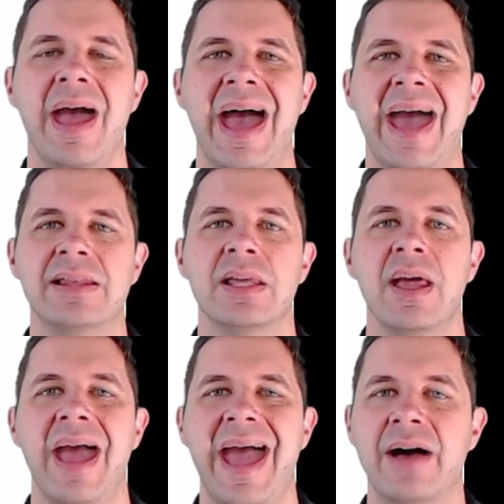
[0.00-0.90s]
And
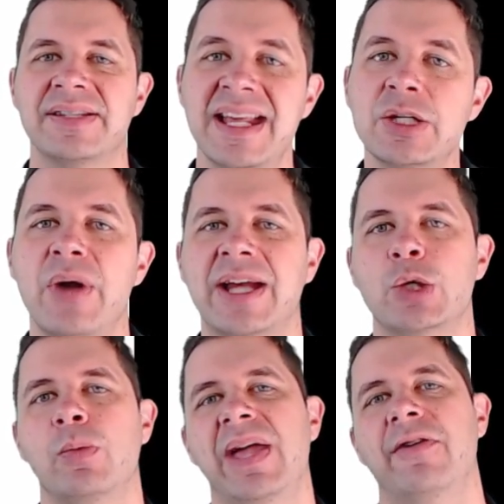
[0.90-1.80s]
our Z
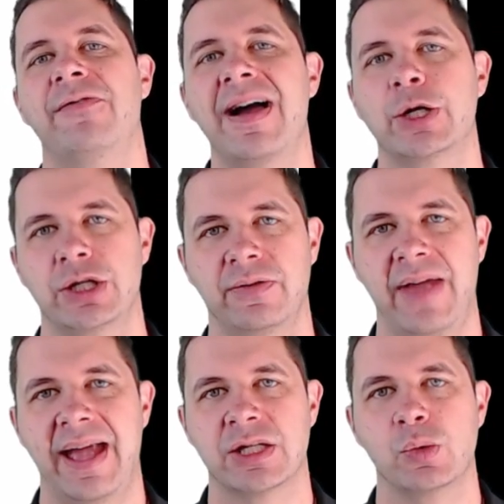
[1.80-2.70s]
direction will be a function of
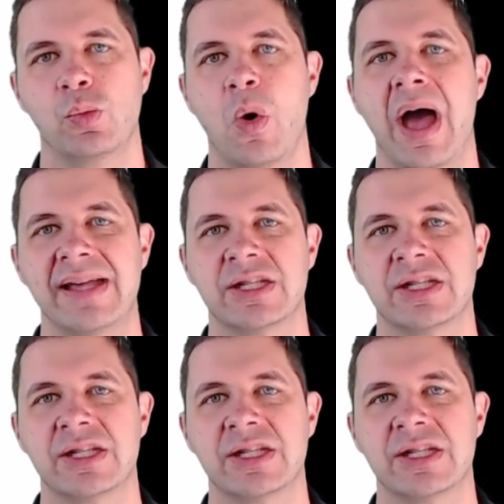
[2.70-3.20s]
X and Y.